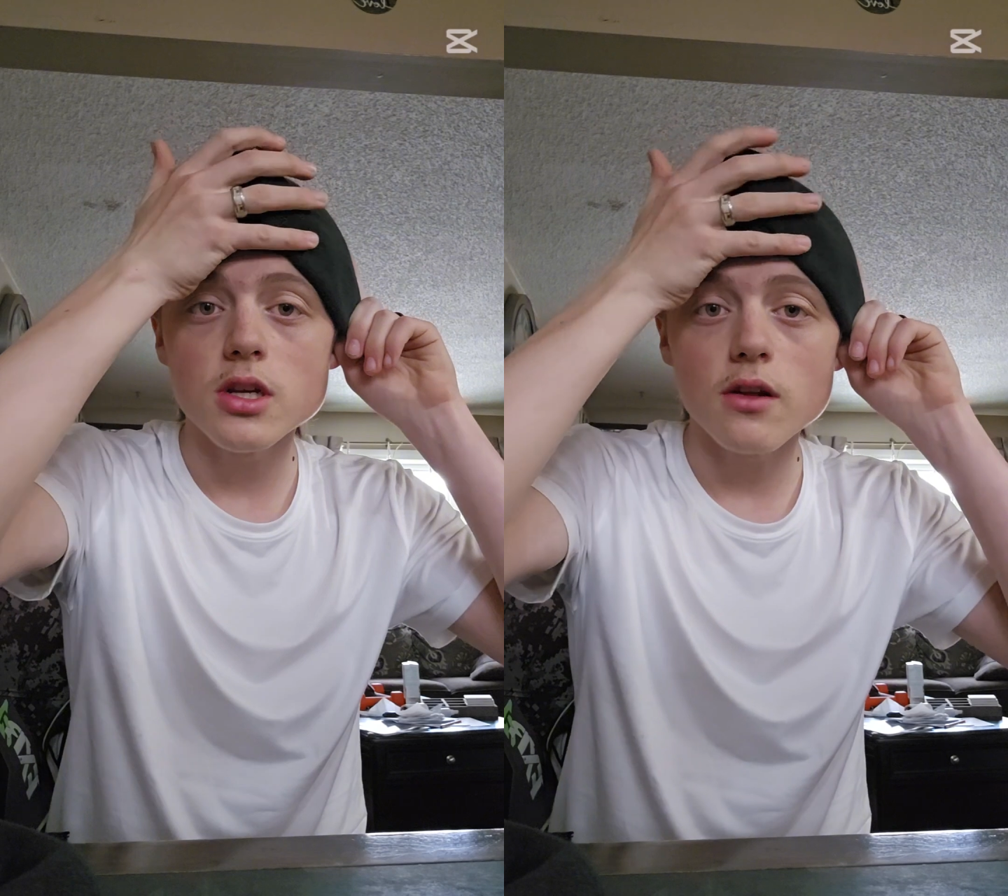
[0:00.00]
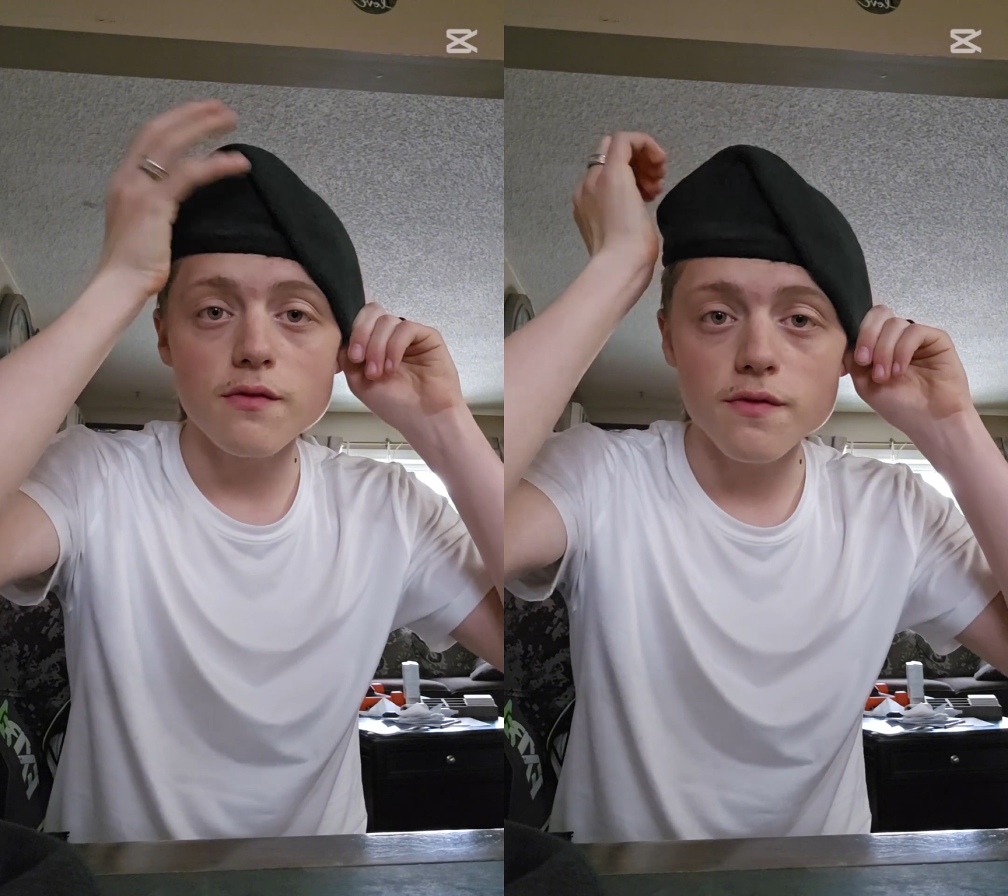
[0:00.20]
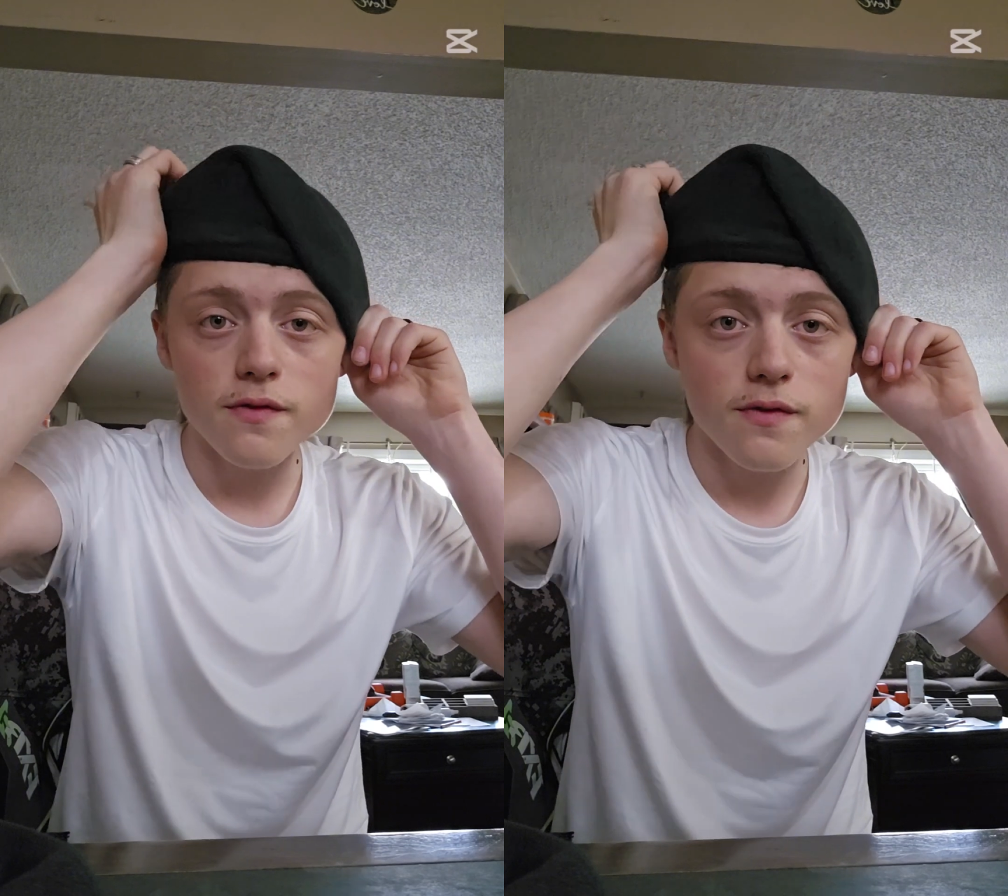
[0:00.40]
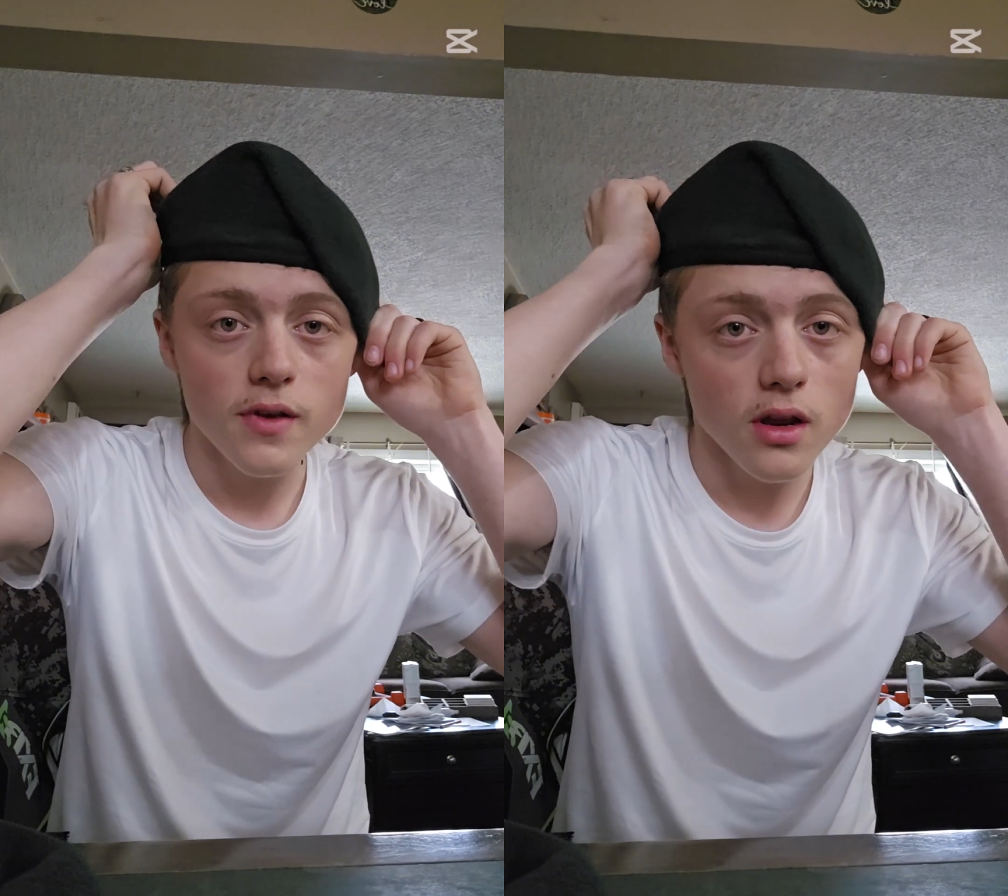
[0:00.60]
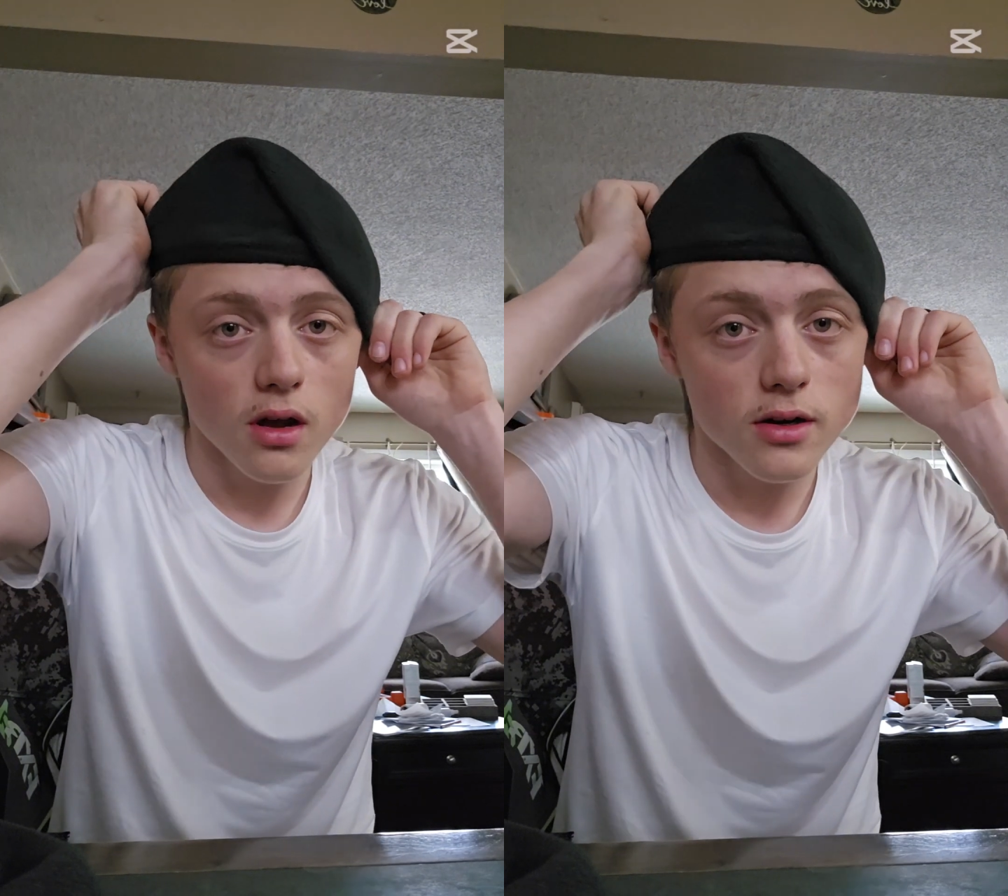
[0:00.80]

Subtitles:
it should fit